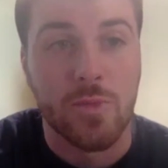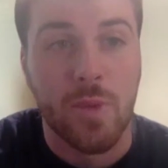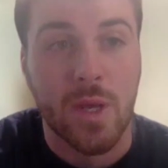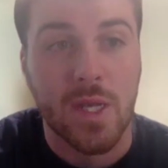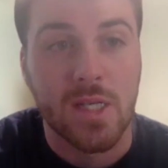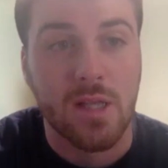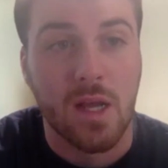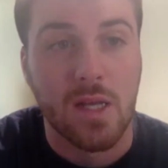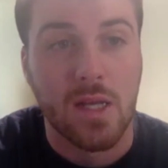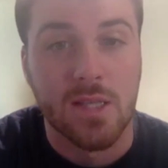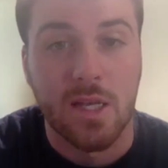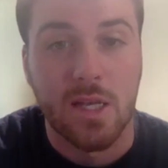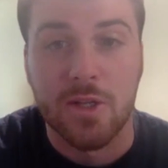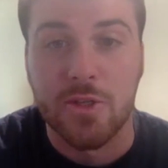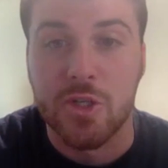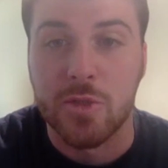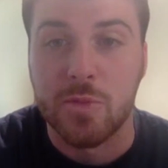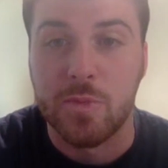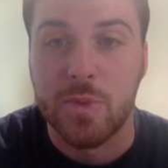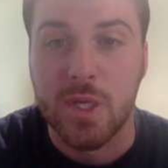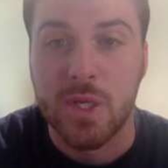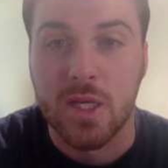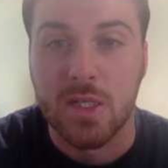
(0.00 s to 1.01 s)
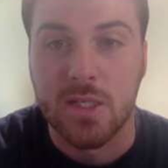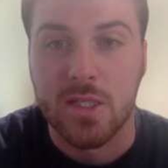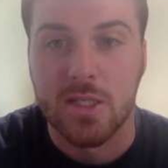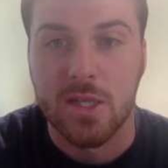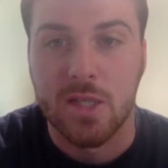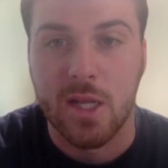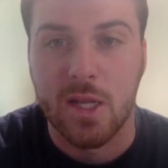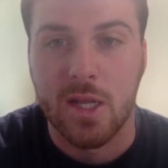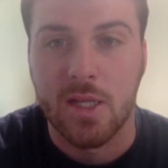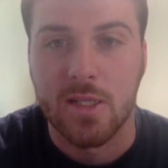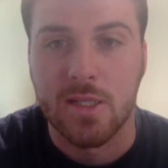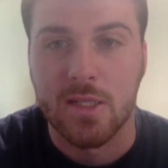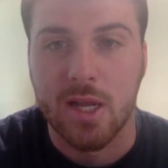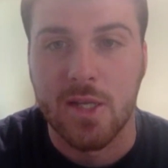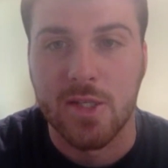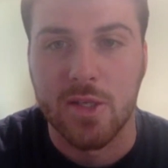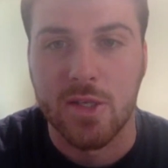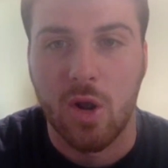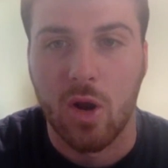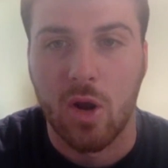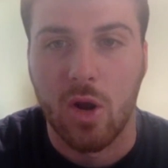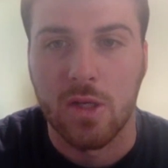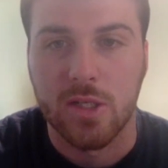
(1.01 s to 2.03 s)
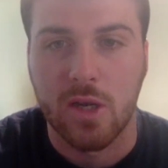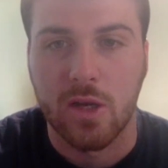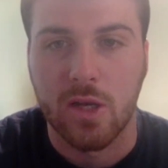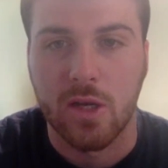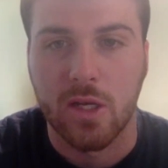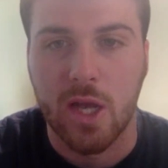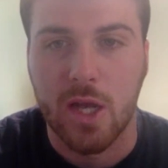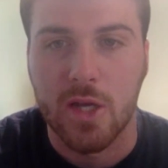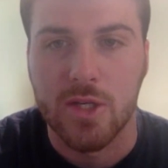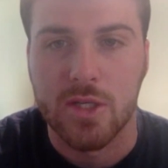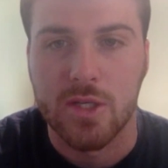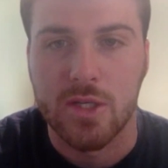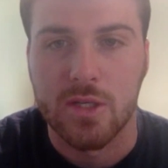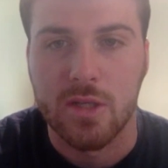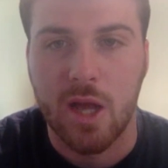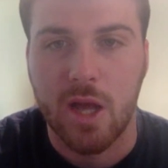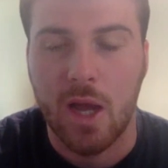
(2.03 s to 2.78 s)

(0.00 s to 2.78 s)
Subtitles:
makes a lot of sense just because it's a nice Arkansas connection.